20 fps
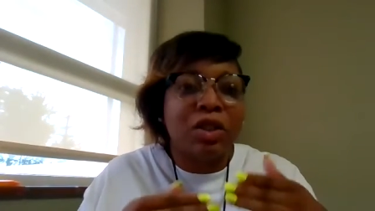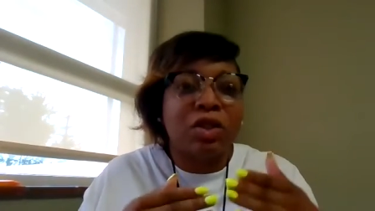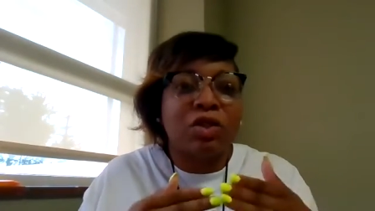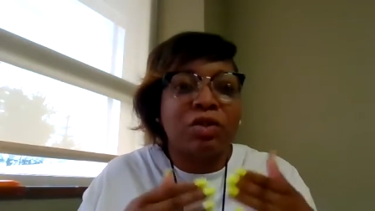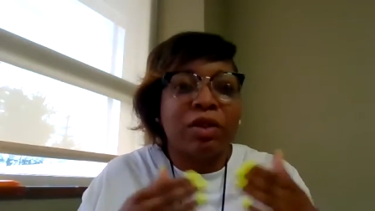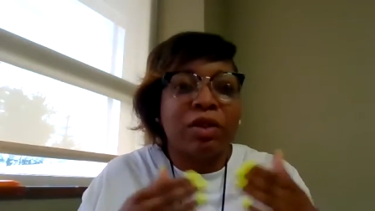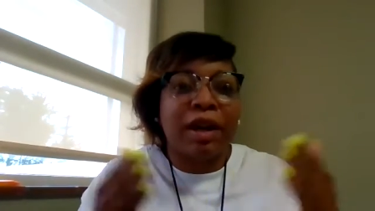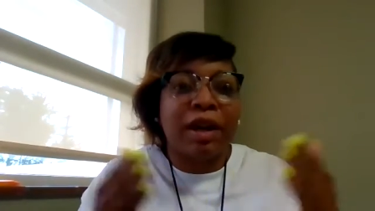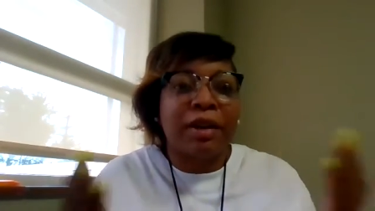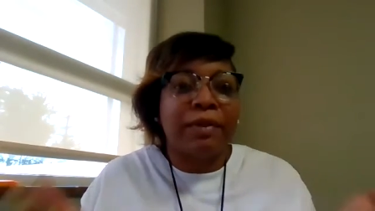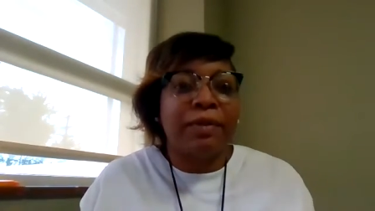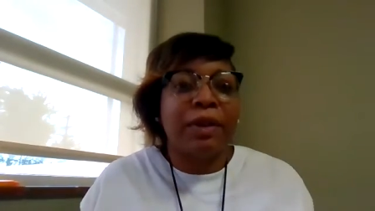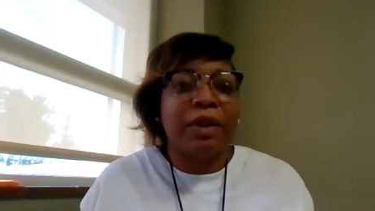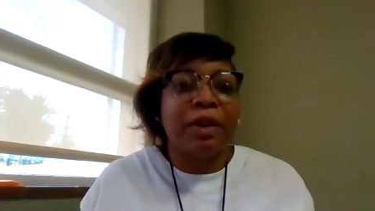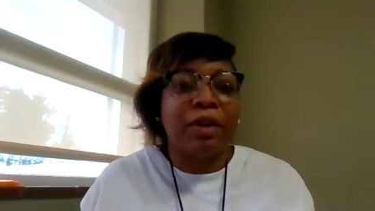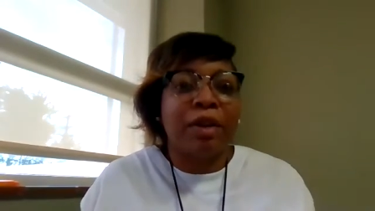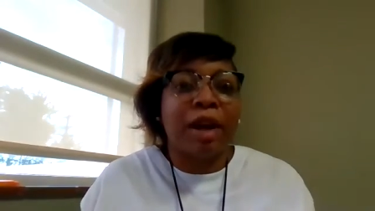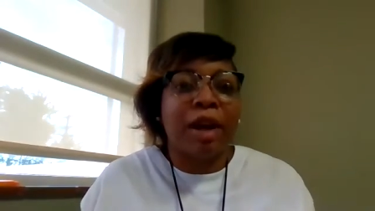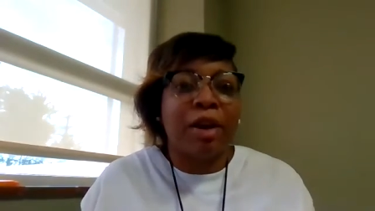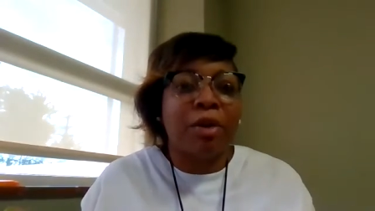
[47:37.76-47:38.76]
just try to
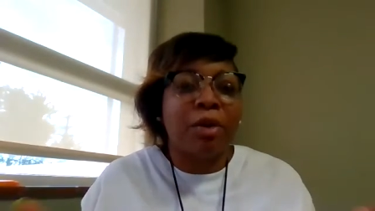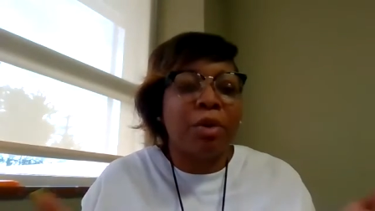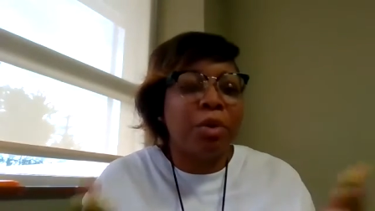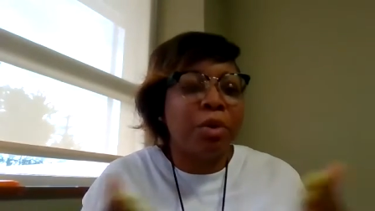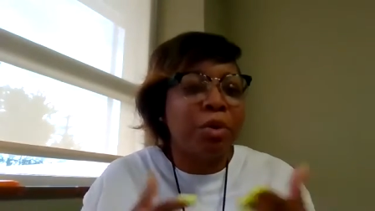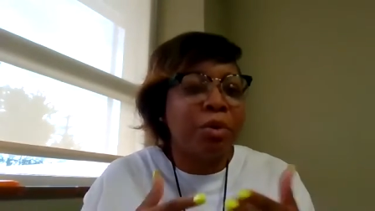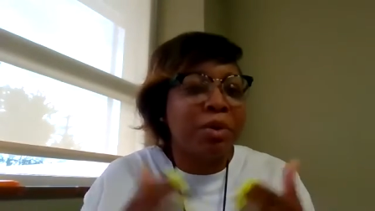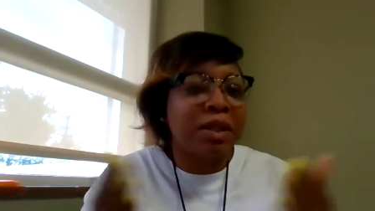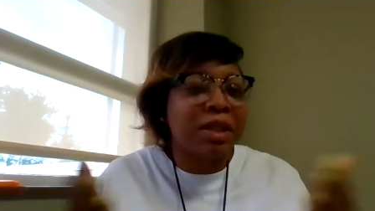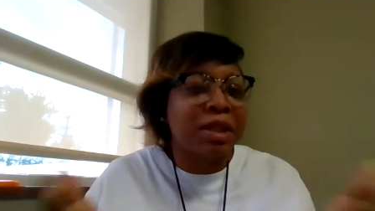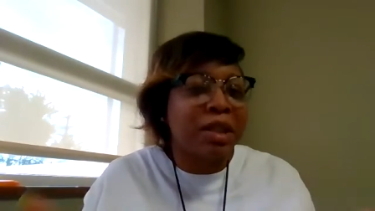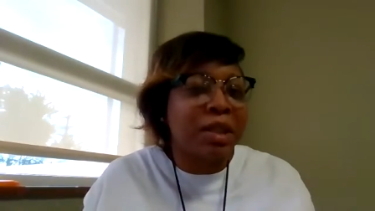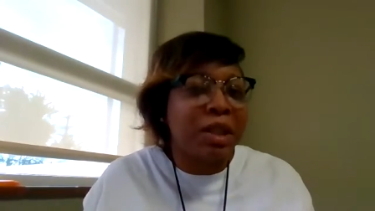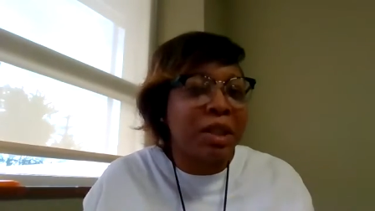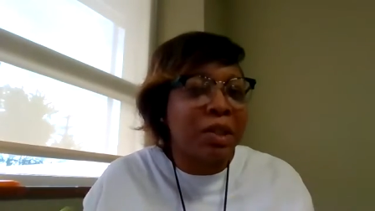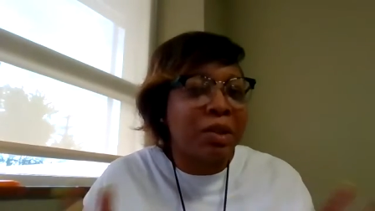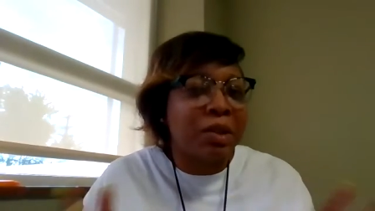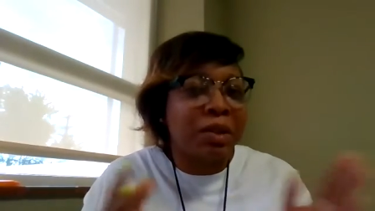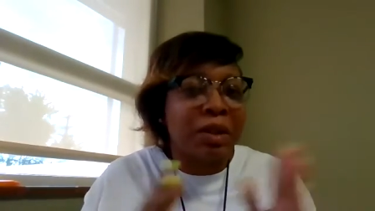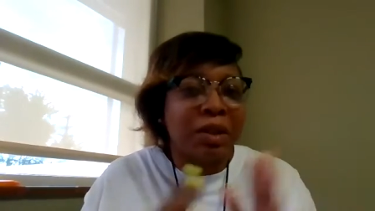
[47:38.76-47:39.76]
figure out who is
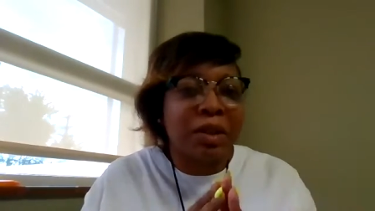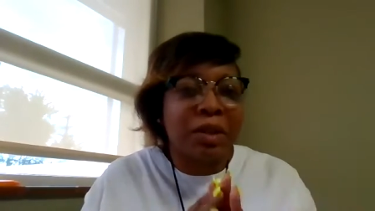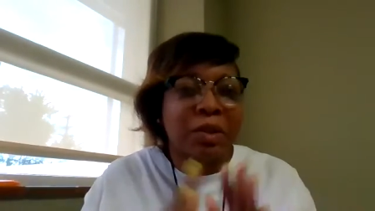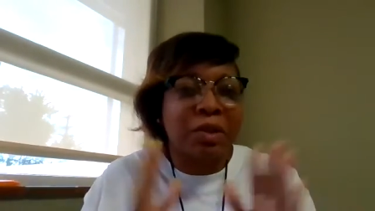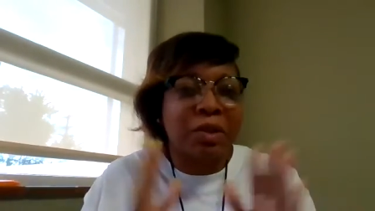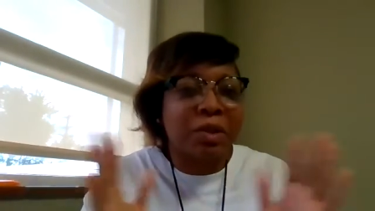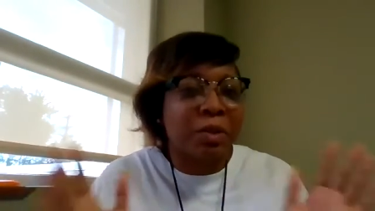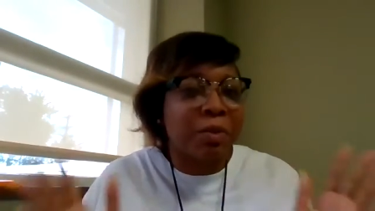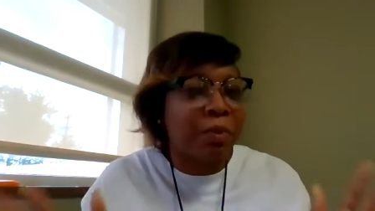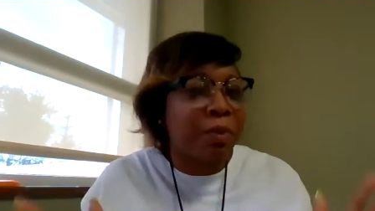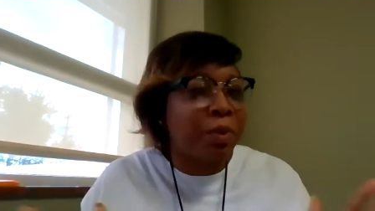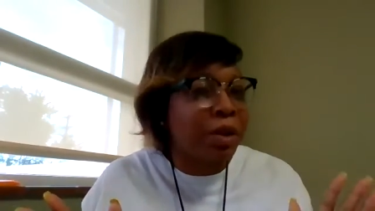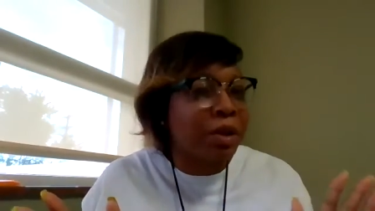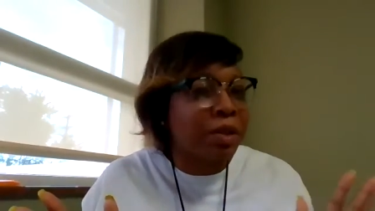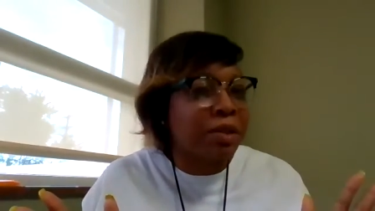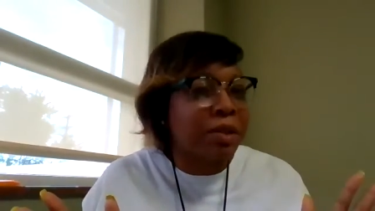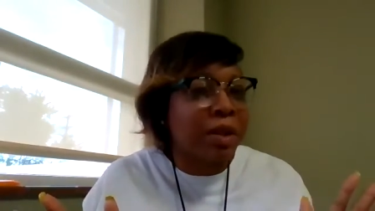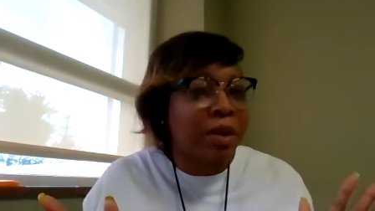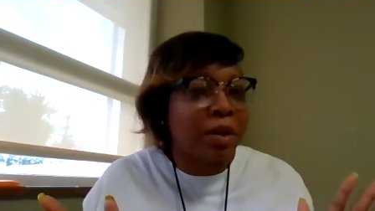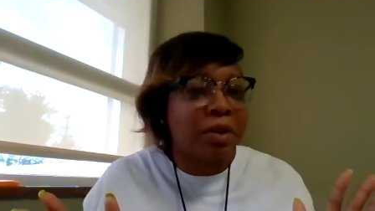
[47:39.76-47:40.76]
still in their
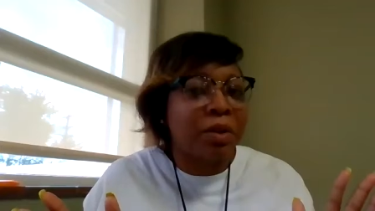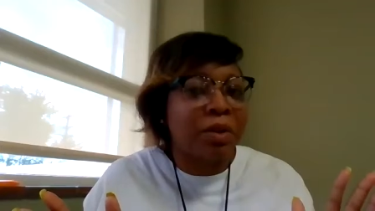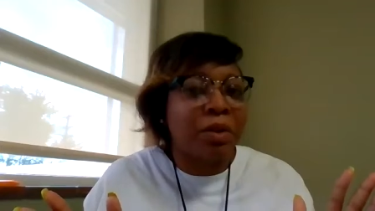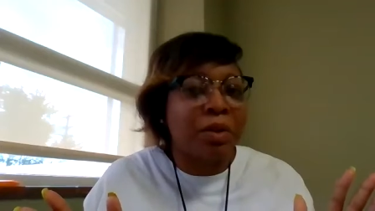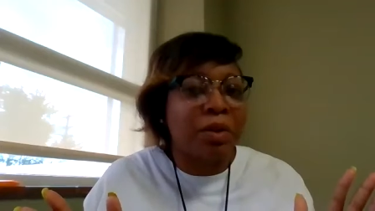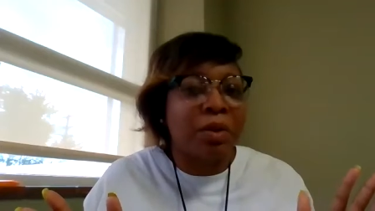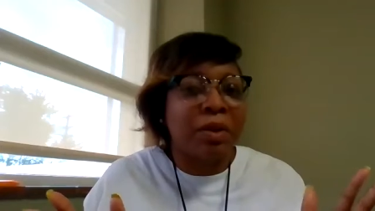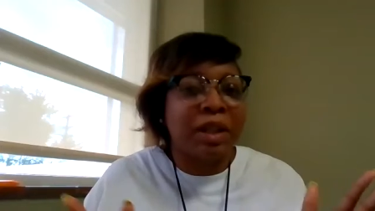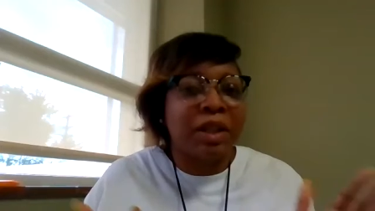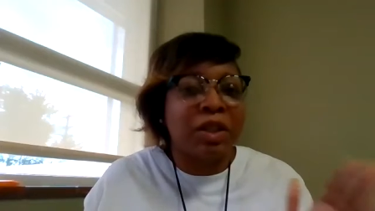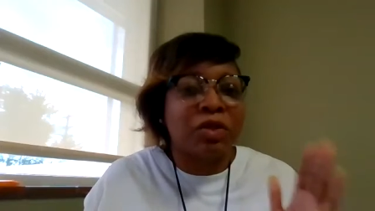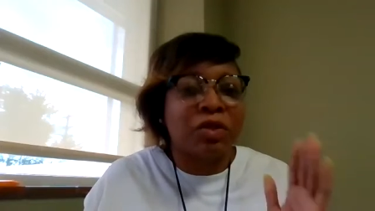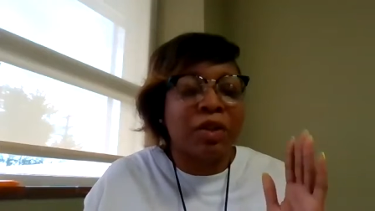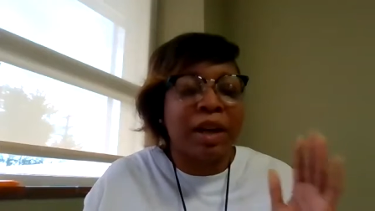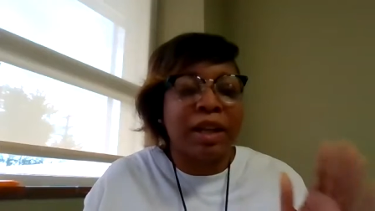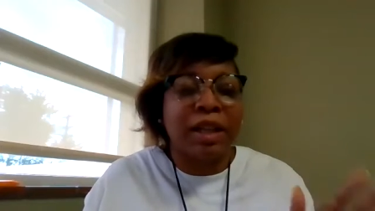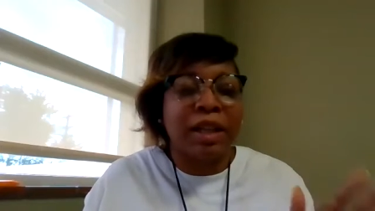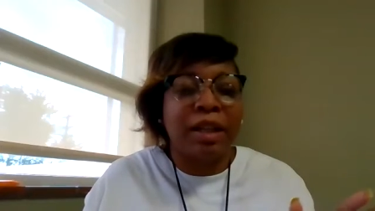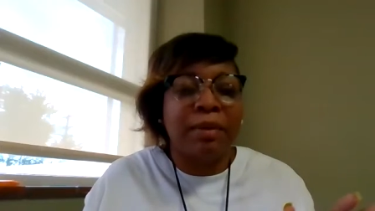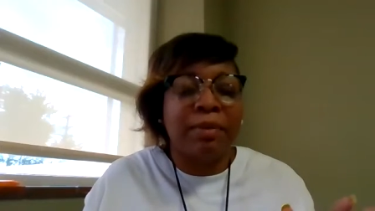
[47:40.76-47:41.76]
support circle and
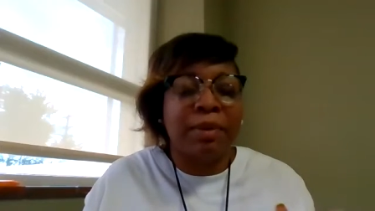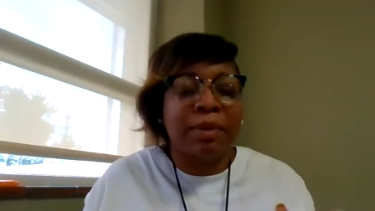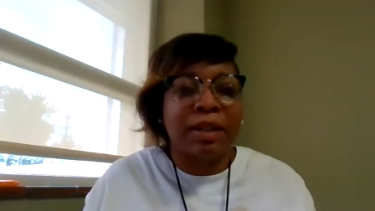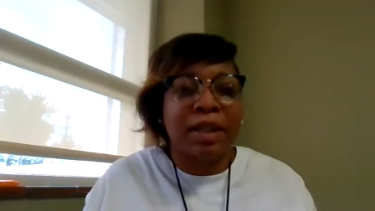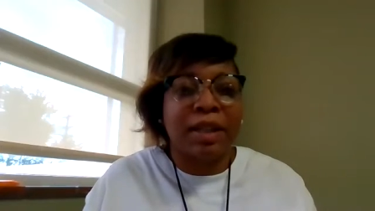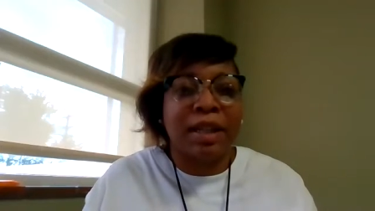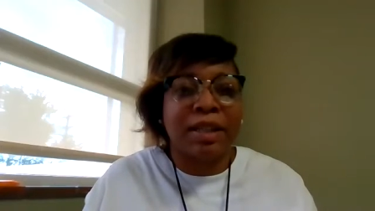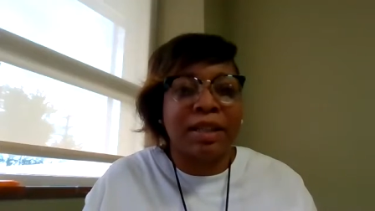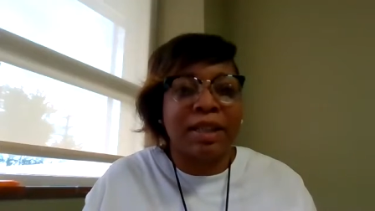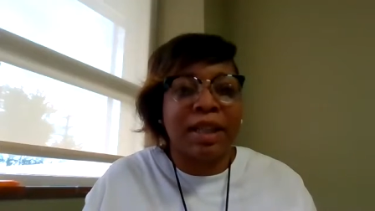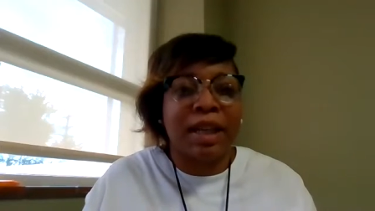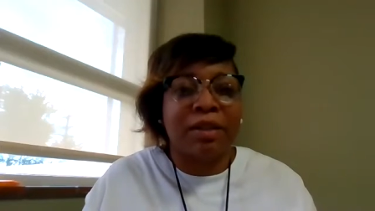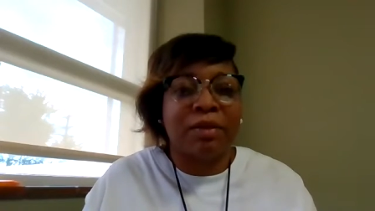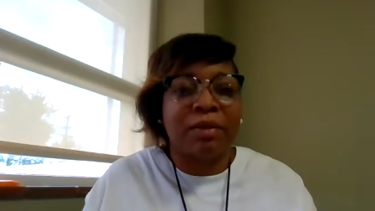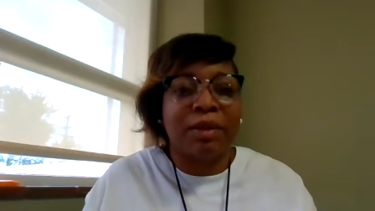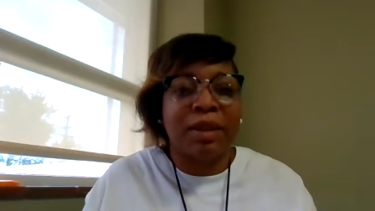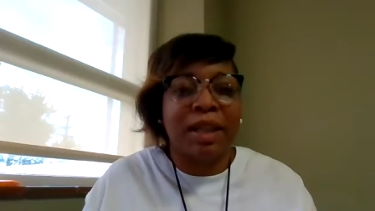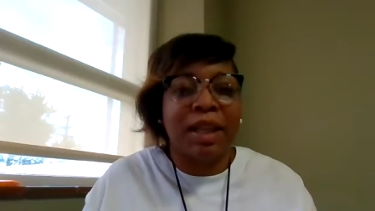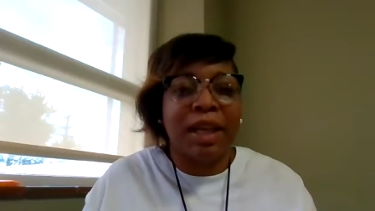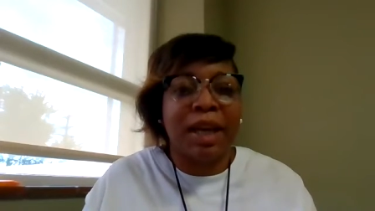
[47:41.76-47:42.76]
try to keep in
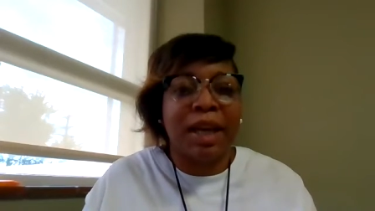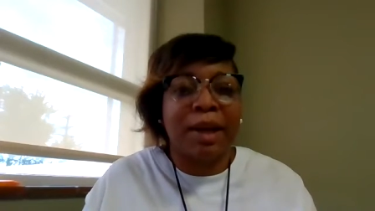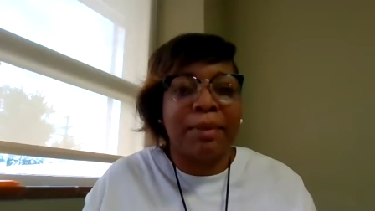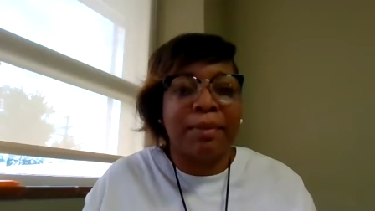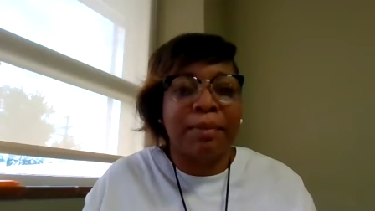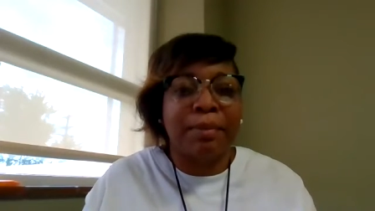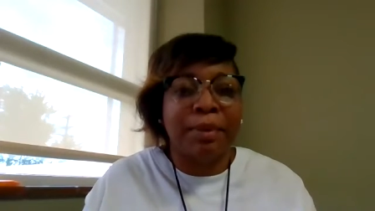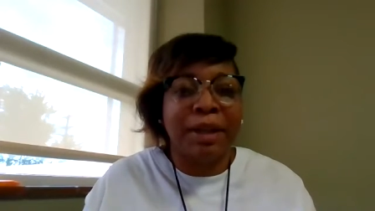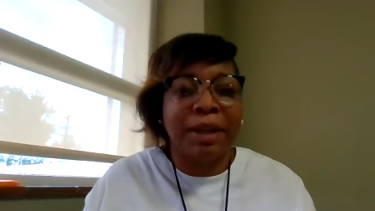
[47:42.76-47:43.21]
contact with them.